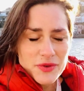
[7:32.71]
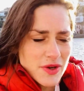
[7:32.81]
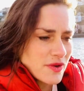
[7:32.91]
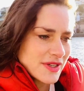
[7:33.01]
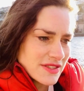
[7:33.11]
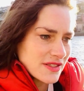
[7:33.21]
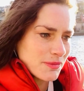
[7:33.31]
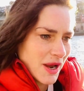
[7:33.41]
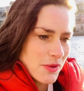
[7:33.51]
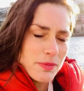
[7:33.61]
No, it's
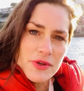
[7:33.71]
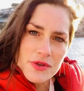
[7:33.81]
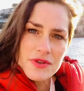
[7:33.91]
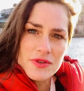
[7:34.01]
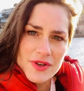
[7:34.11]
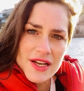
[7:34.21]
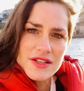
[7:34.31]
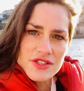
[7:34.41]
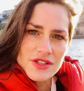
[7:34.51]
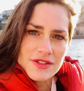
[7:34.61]
about pure
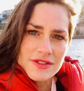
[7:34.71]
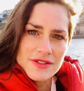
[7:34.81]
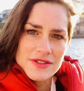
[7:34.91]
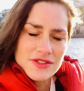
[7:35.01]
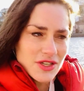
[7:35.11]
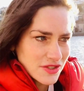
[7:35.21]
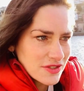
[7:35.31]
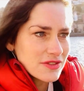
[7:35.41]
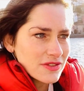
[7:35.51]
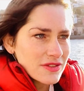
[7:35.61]
creation, just